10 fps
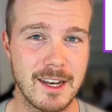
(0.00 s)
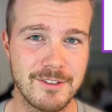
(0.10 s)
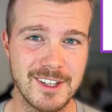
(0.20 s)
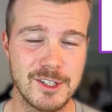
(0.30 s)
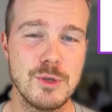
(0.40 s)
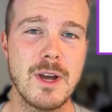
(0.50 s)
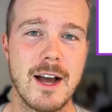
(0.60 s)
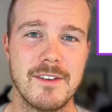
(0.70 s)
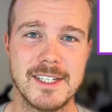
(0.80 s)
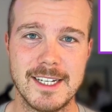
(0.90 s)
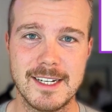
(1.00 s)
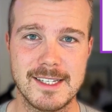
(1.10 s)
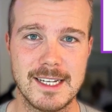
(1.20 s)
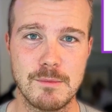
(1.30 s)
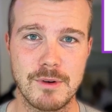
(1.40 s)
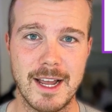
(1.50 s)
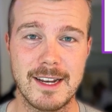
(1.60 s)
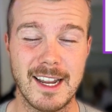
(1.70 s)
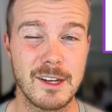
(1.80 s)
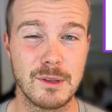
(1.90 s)
And if you do have a D2C
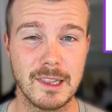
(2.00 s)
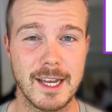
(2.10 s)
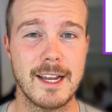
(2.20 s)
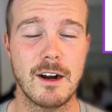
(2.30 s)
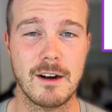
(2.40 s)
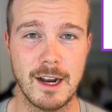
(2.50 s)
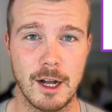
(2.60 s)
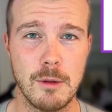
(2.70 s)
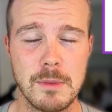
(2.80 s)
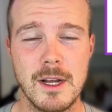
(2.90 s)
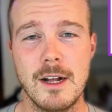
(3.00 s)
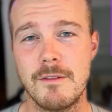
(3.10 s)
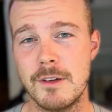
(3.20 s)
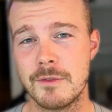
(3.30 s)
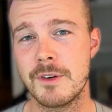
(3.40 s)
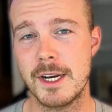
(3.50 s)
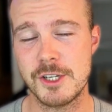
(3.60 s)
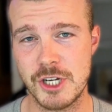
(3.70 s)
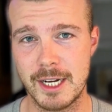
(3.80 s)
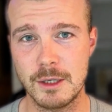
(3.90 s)
brand and you'd like our help, feel free
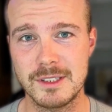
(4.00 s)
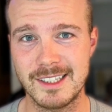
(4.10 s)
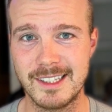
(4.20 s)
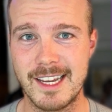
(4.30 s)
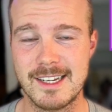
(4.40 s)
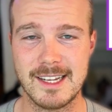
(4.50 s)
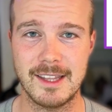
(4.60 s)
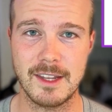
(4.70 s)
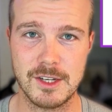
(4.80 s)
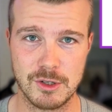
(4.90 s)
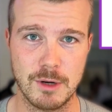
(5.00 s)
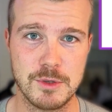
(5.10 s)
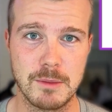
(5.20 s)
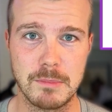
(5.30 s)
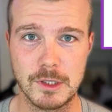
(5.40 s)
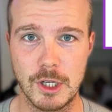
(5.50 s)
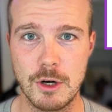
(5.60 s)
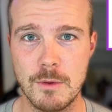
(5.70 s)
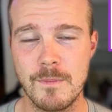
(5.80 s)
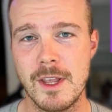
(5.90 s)
to check out the links in the description
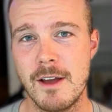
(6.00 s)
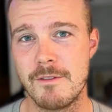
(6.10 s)
below.